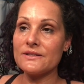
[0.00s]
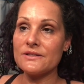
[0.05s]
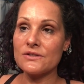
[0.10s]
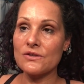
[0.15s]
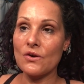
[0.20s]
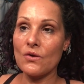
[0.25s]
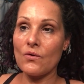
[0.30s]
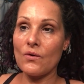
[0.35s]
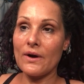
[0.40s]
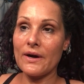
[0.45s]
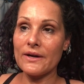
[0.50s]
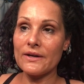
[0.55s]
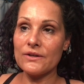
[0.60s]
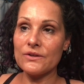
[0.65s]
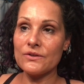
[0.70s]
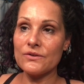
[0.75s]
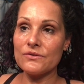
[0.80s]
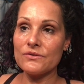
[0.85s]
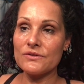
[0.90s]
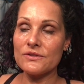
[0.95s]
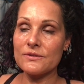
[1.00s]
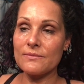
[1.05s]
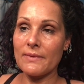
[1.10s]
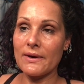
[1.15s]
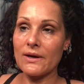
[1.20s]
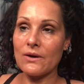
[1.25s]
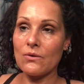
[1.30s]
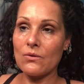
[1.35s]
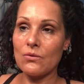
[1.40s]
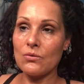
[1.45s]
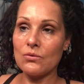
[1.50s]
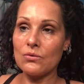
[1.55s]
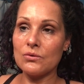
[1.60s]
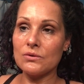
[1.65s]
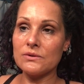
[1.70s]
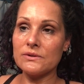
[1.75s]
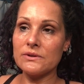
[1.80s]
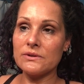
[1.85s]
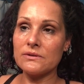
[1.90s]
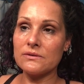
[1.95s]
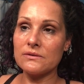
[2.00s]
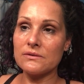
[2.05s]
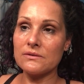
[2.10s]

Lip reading: So I used my old